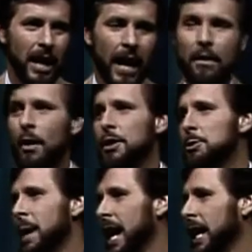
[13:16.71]
And though this
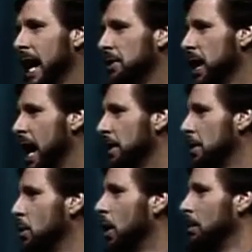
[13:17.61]
man has had the
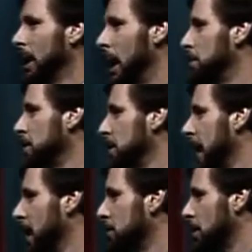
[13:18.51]
normal ups and
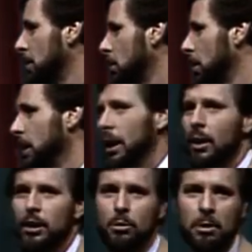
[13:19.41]
downs that
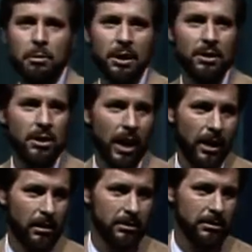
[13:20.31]
ordinary human beings have,